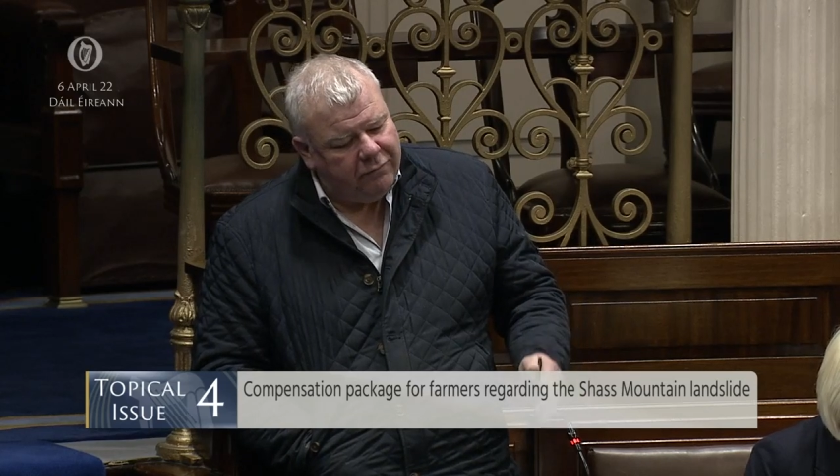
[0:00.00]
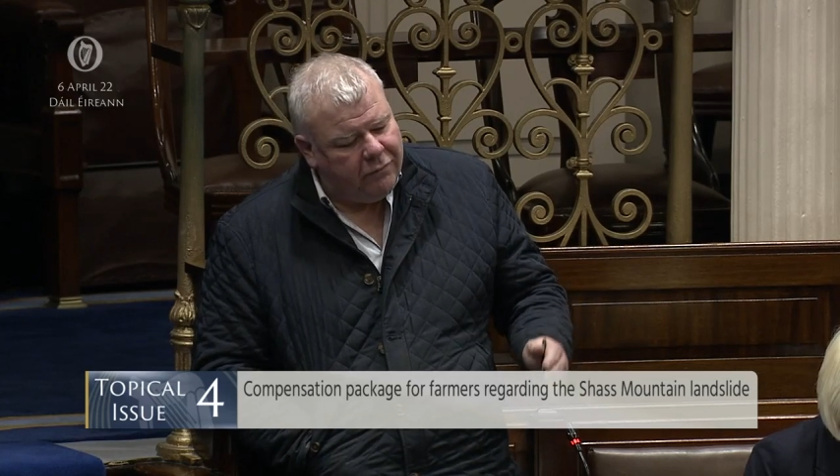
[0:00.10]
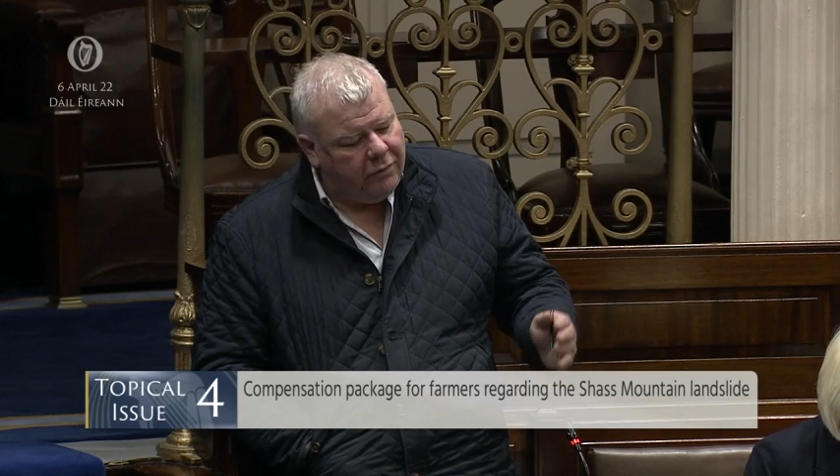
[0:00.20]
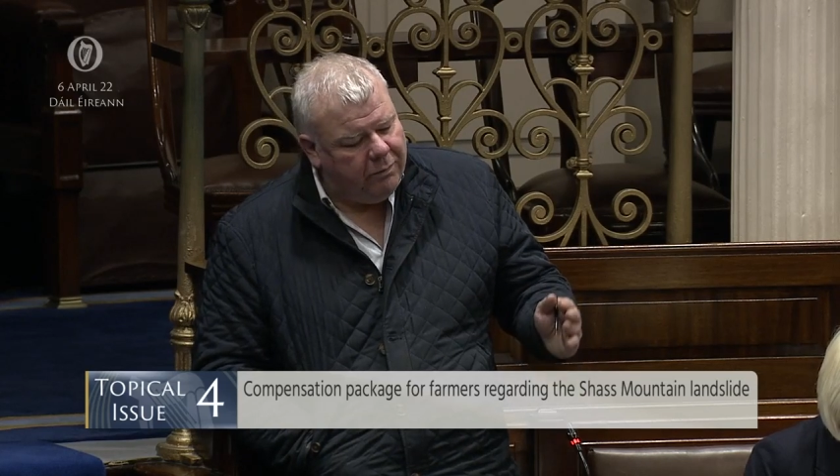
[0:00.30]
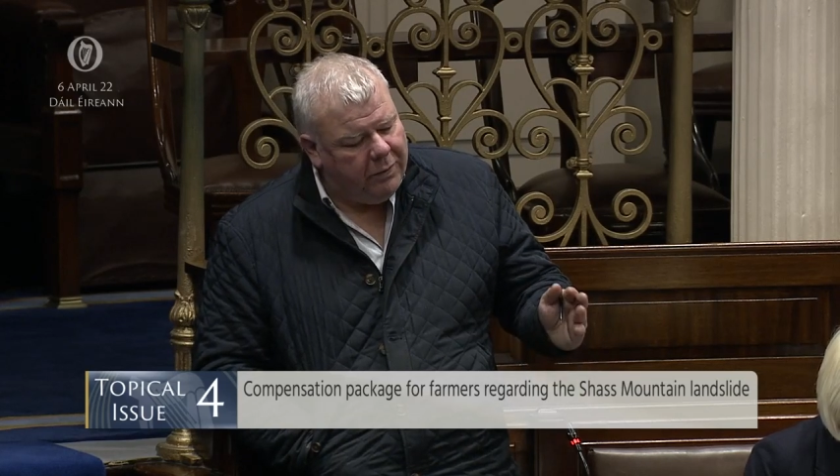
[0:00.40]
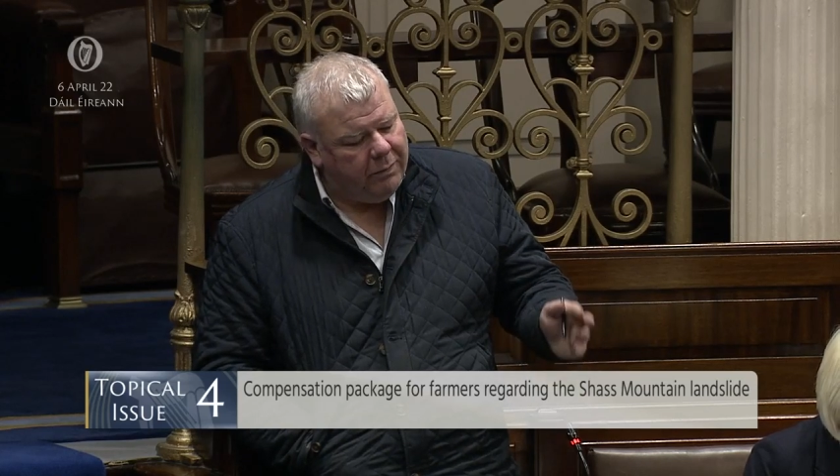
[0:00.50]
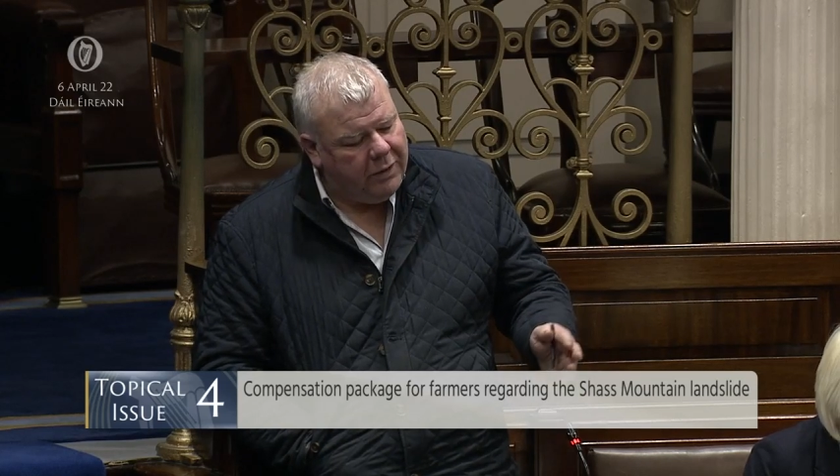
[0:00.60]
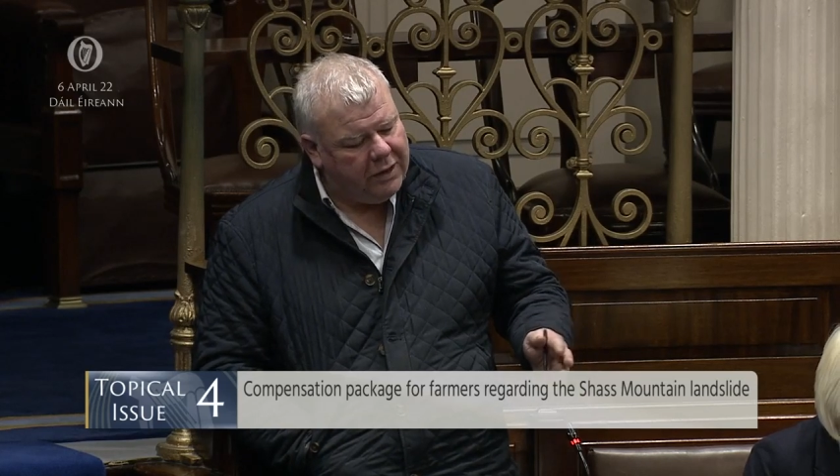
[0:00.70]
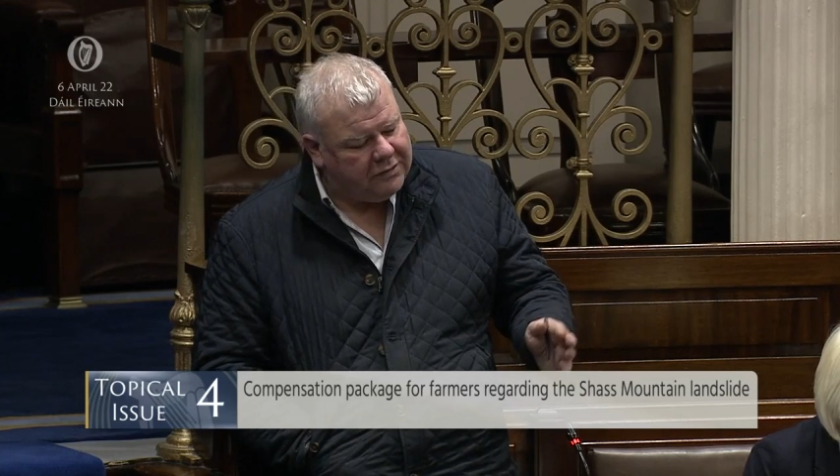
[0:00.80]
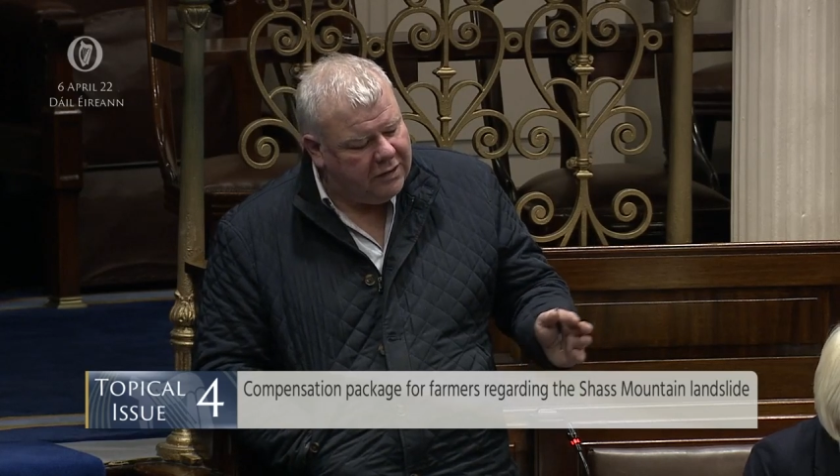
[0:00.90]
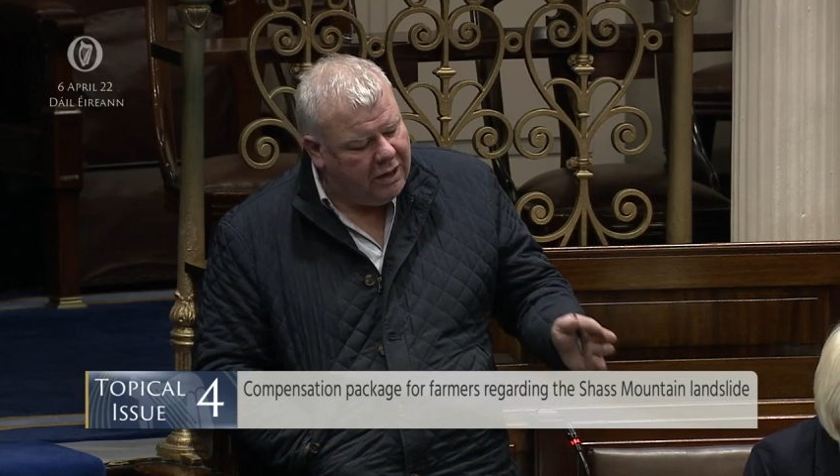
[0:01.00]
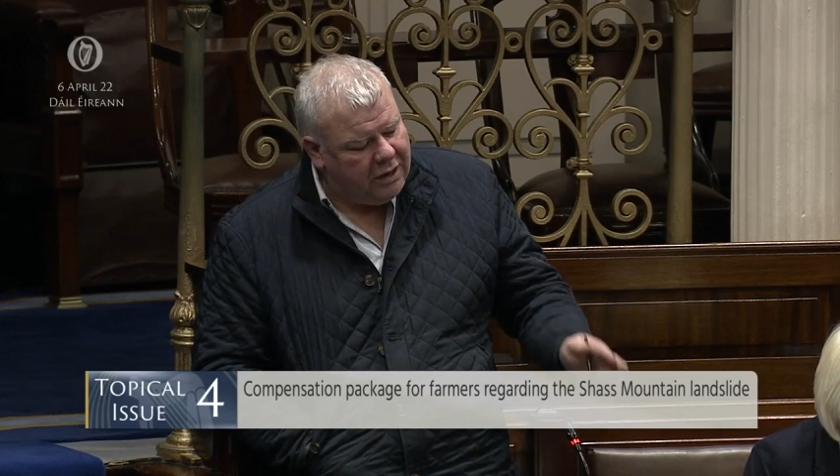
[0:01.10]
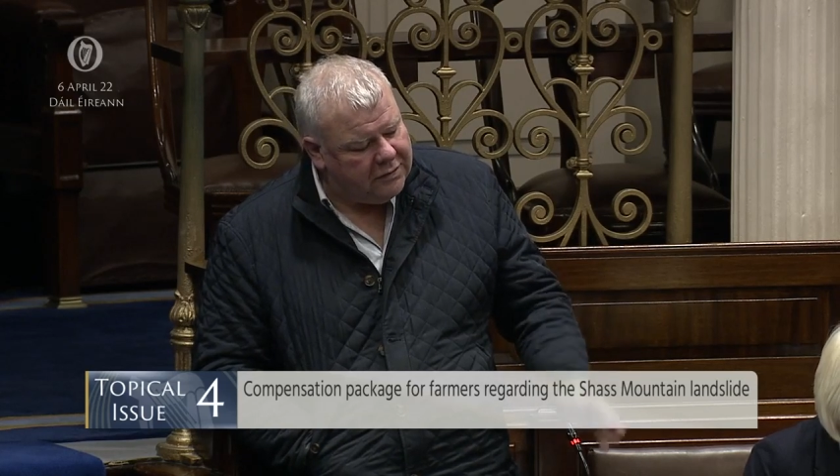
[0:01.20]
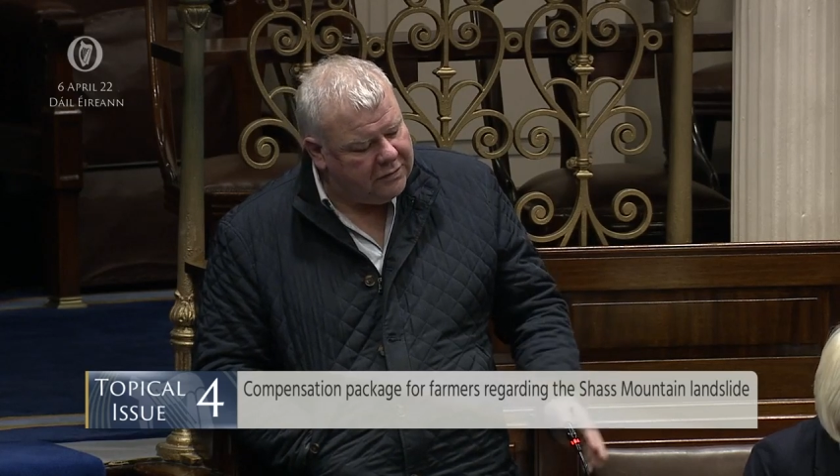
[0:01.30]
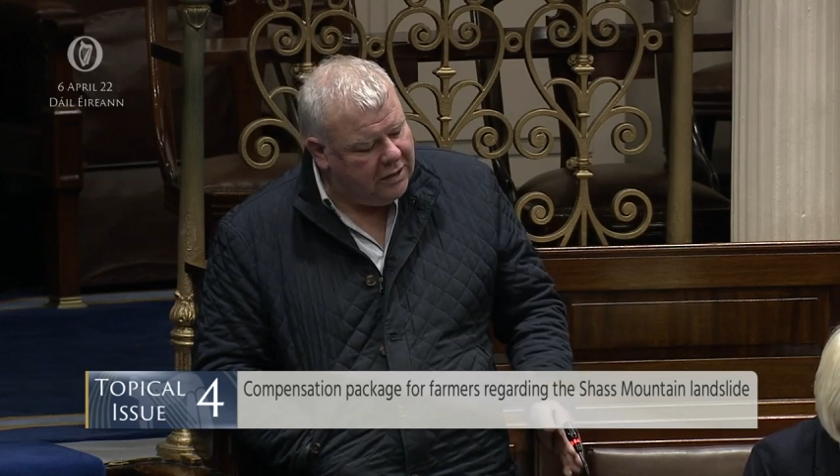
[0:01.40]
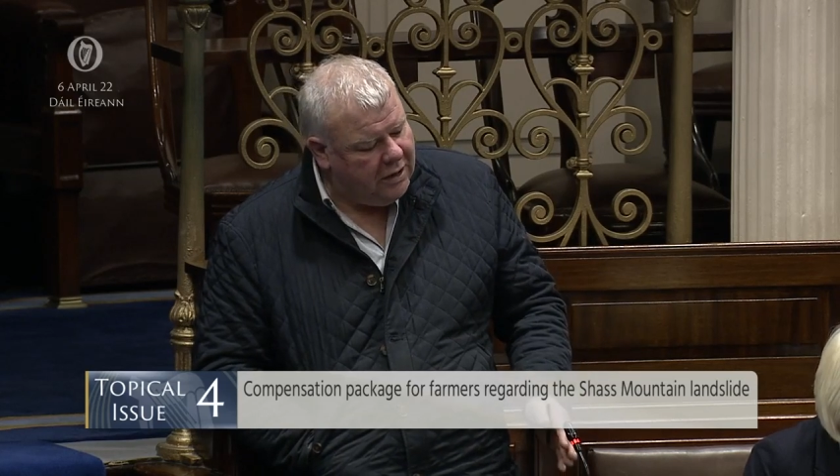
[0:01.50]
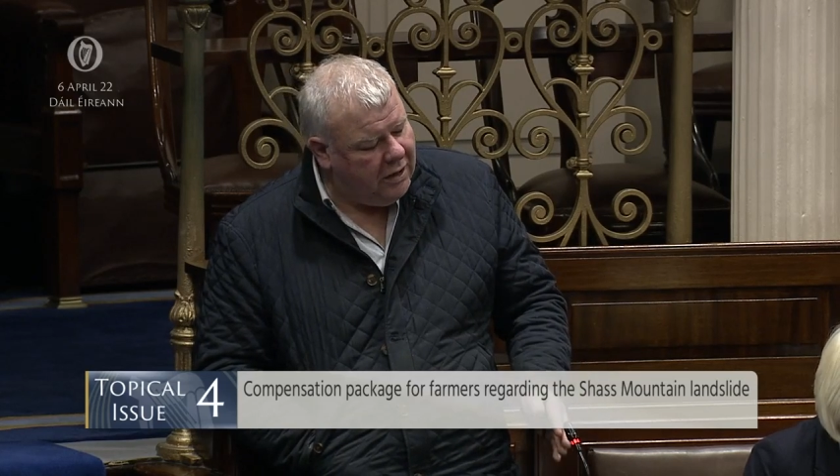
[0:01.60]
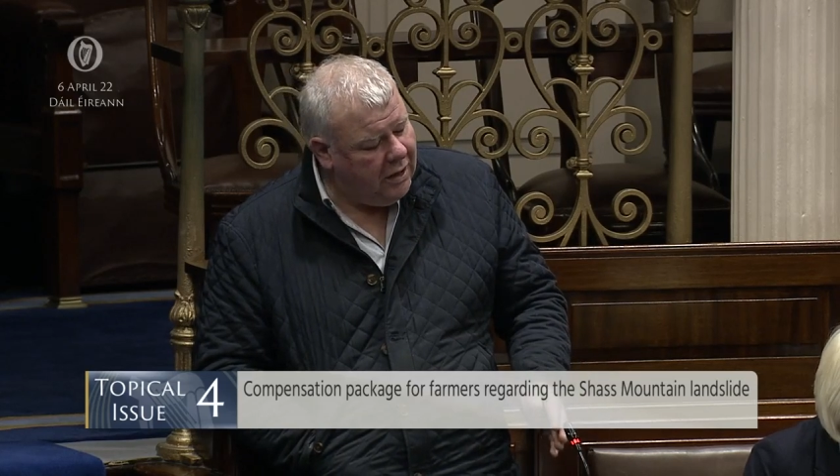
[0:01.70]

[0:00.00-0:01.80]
for BPS and ANC